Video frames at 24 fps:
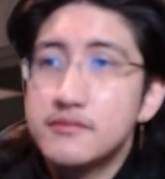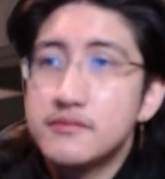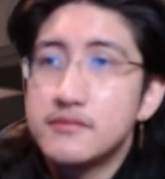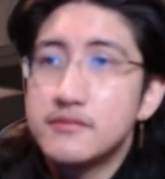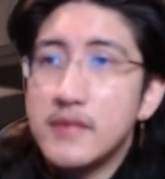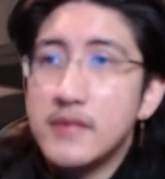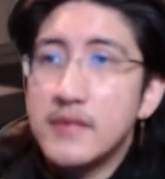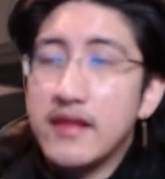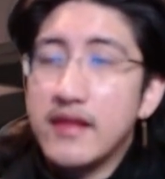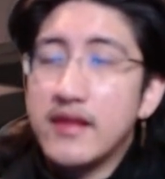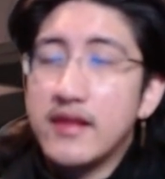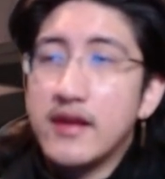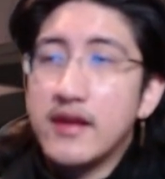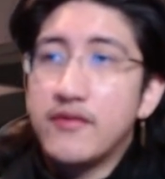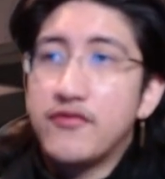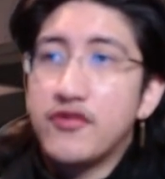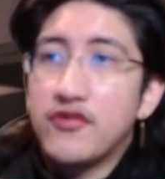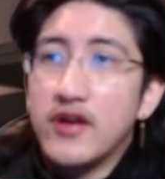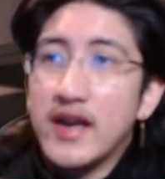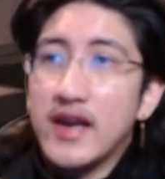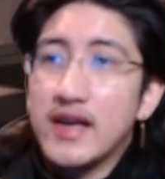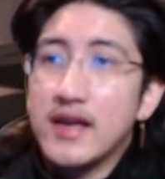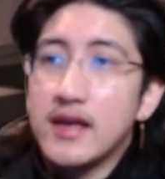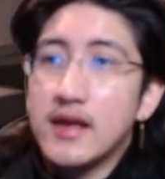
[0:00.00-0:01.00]
And then for
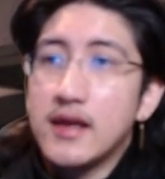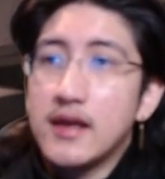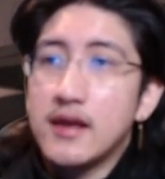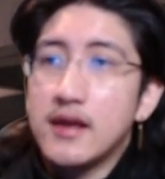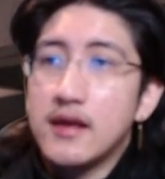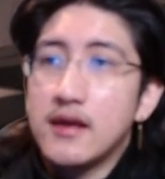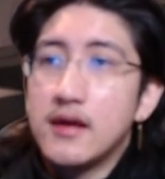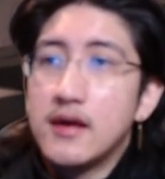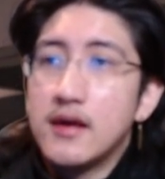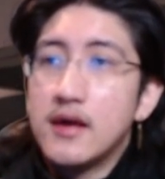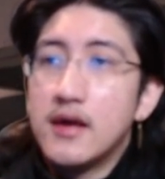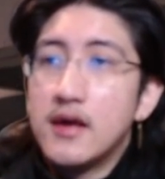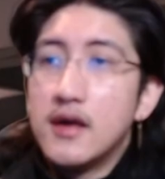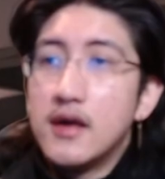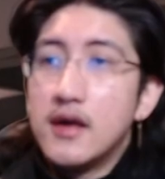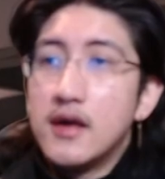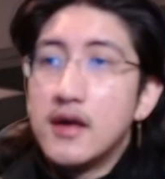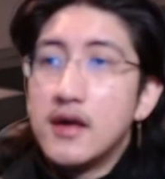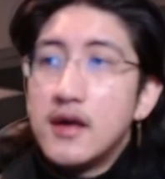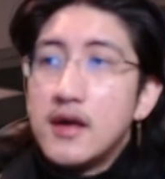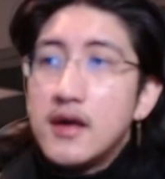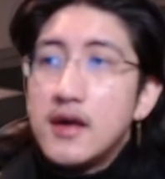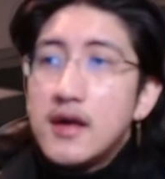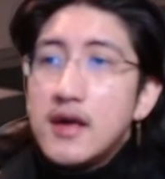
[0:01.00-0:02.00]
anything
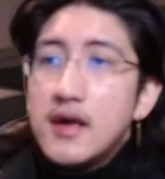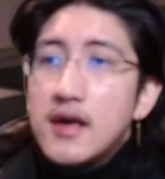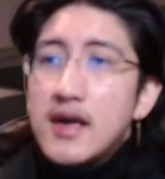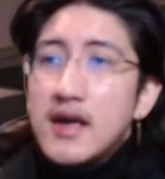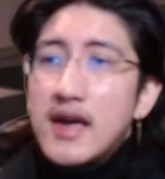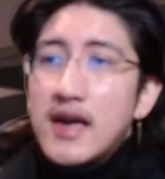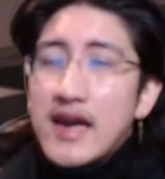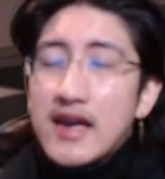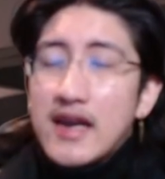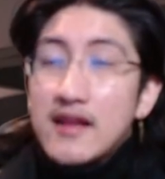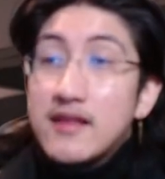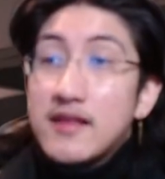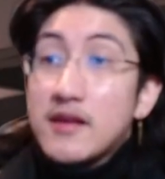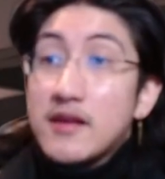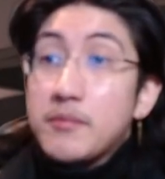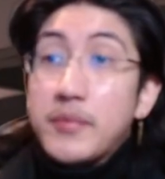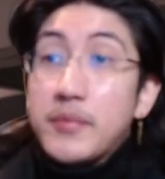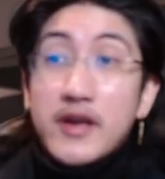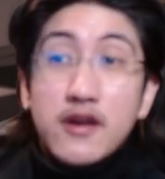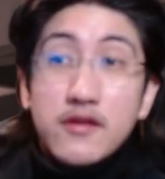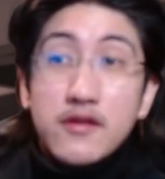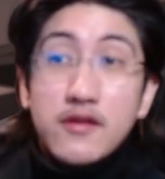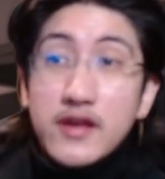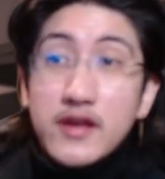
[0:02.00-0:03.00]

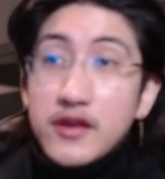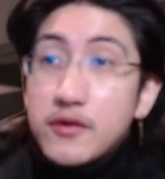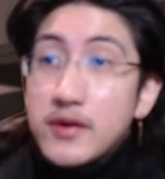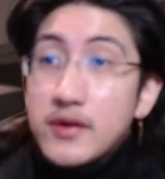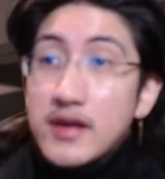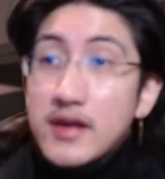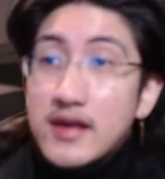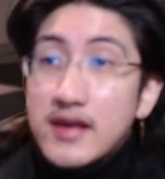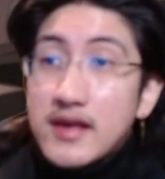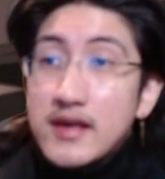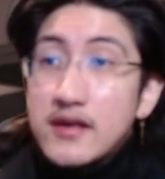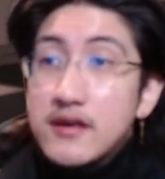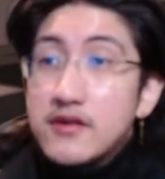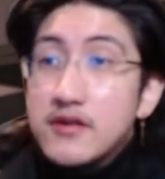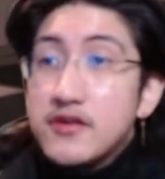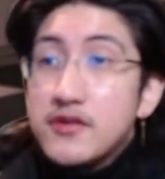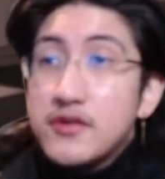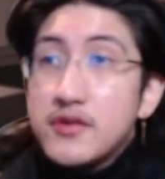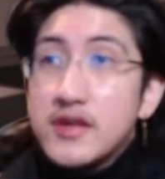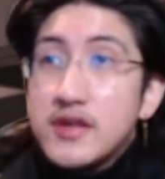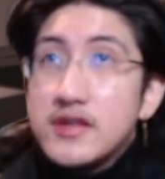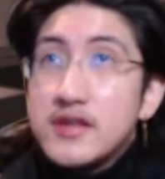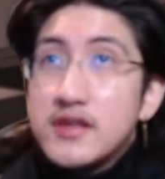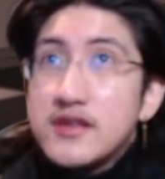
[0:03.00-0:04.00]
bigger that you need to kill, you
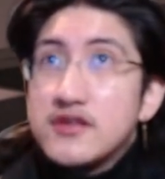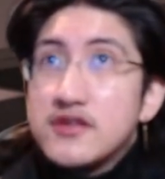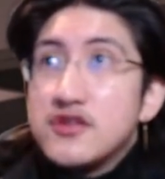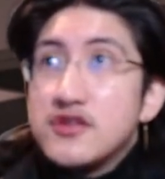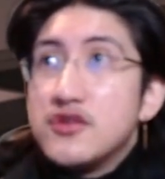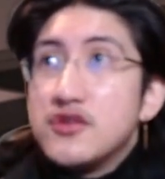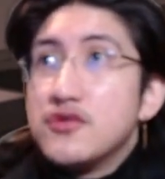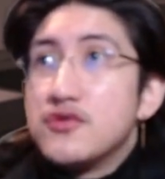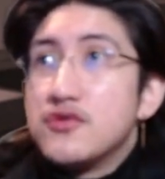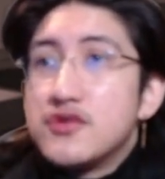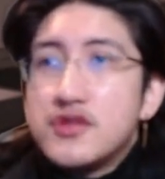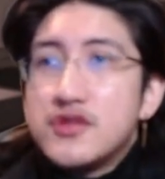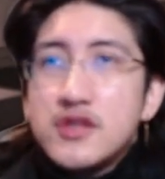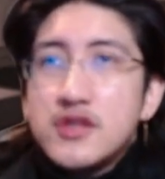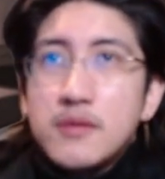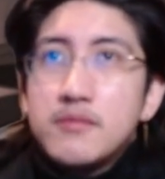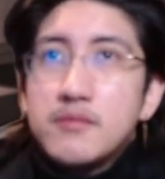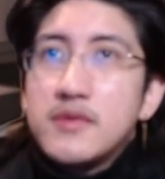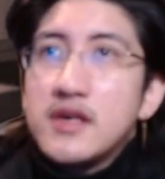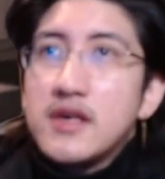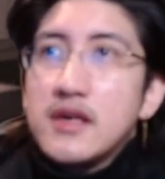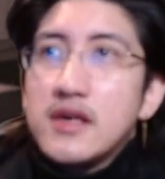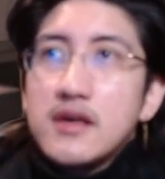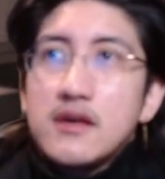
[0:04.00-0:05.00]
can just use
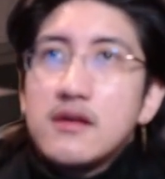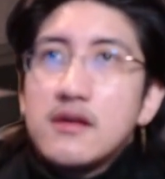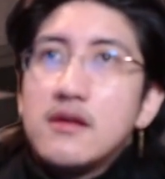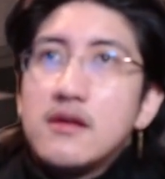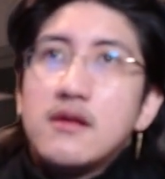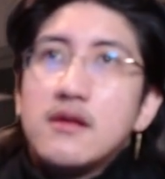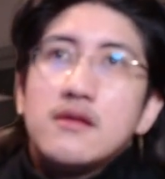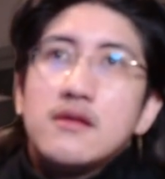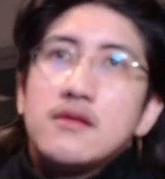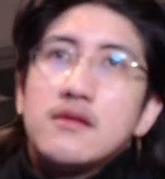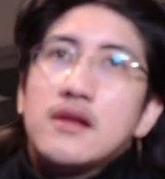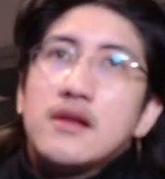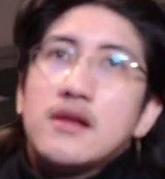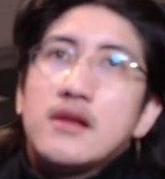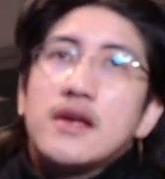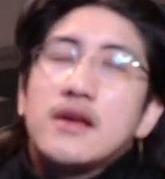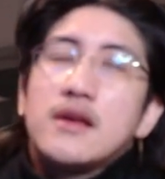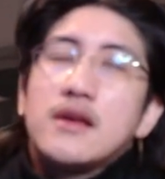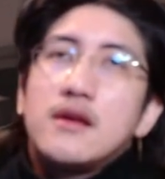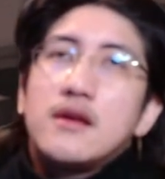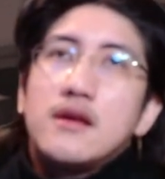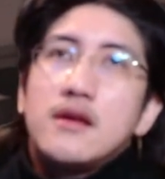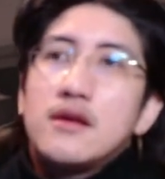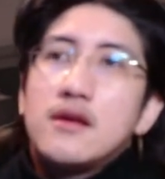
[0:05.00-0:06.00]
something like
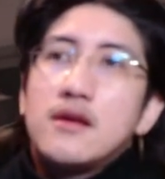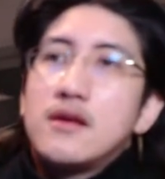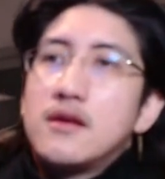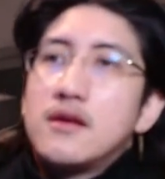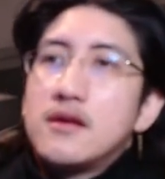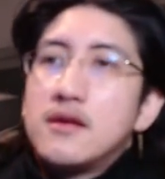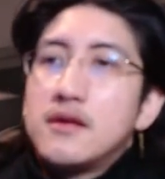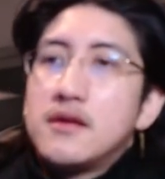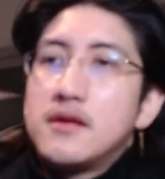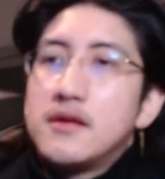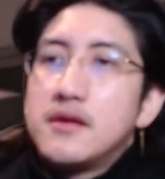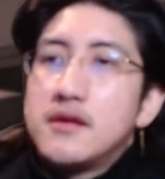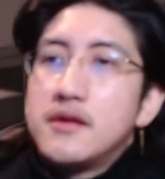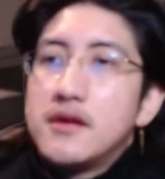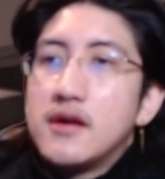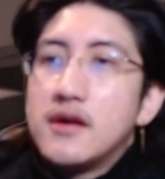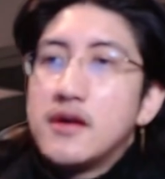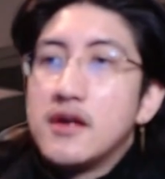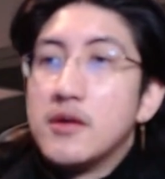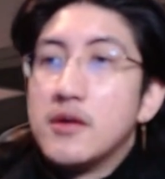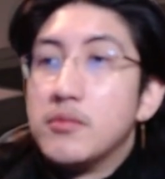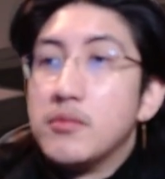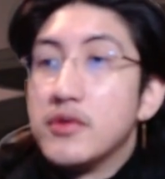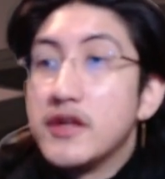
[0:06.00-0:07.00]
an
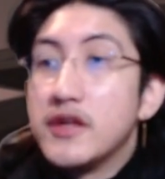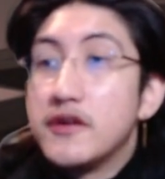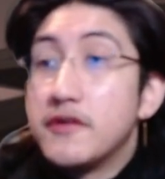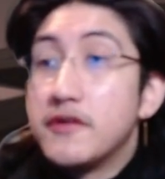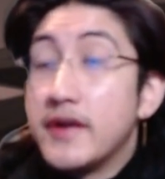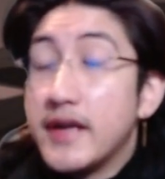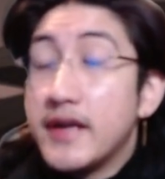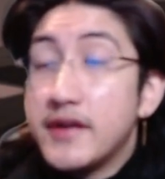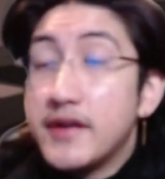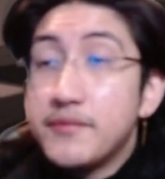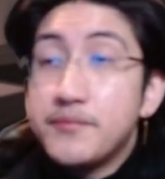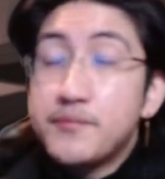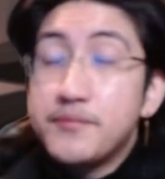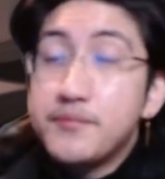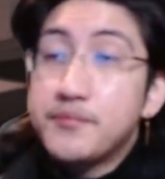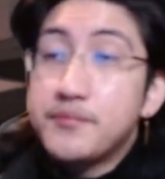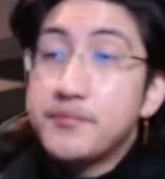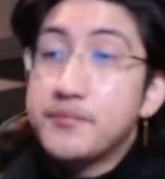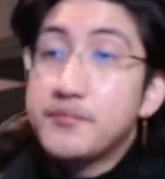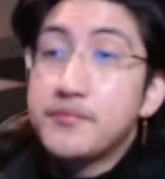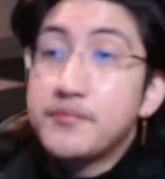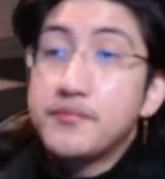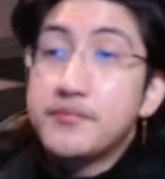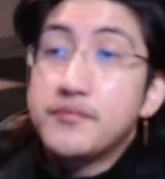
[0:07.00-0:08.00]
Obliterate
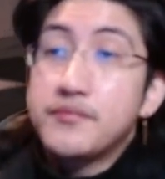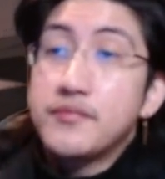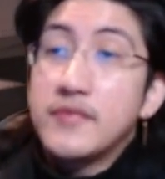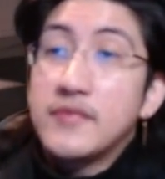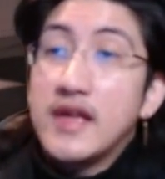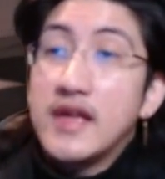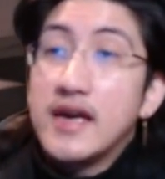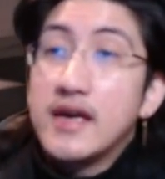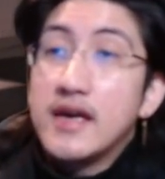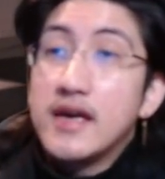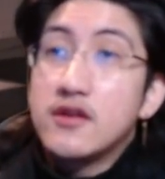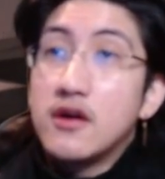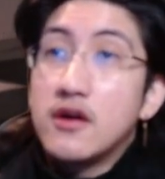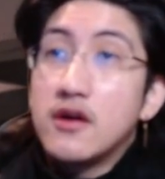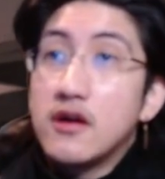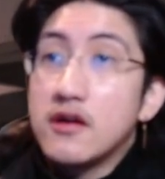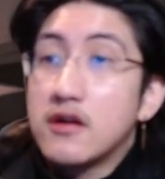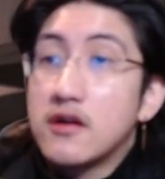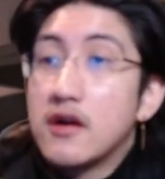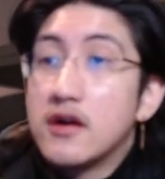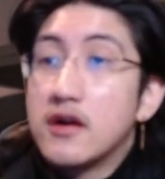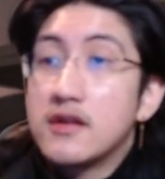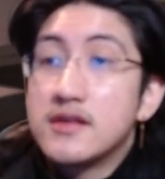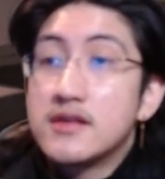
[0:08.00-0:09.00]
that
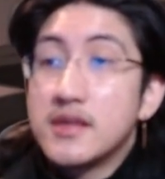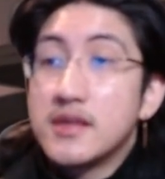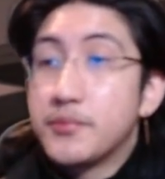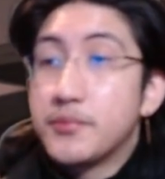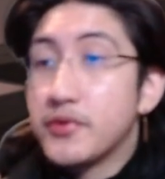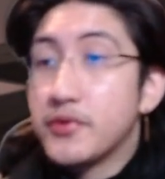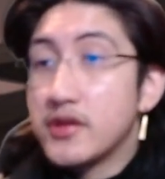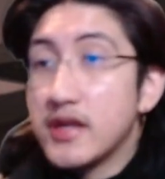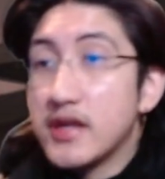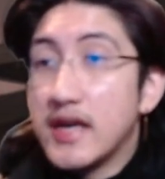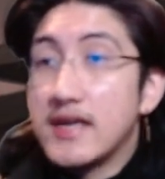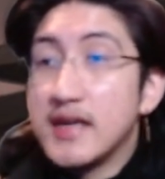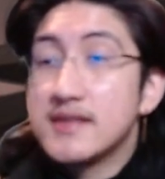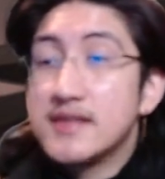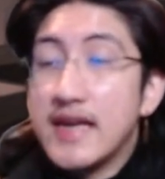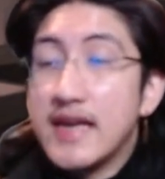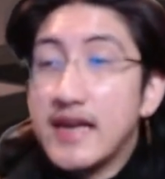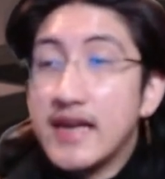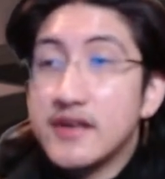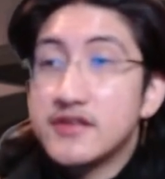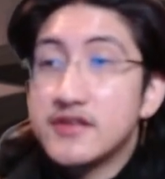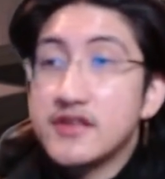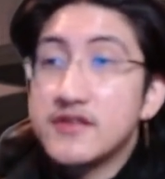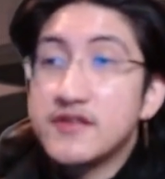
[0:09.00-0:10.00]
Targon typically has
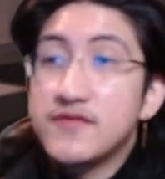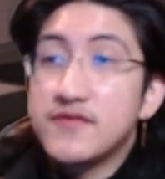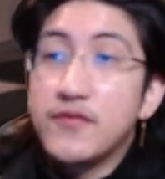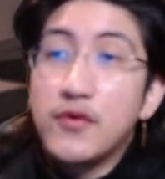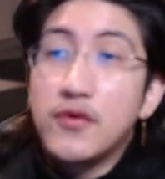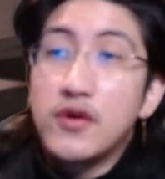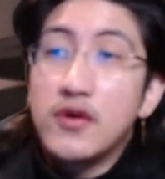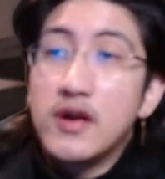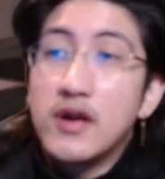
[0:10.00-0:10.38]
access for.